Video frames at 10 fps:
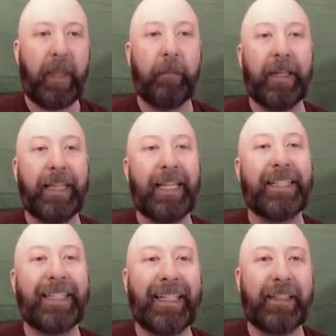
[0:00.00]
But
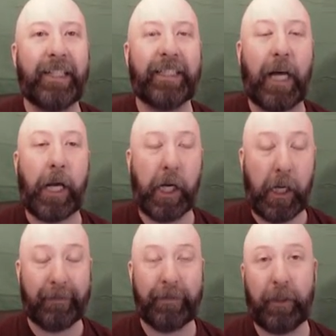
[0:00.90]
let's get to this
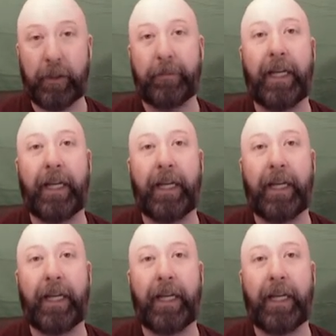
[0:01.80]
Ramsbottom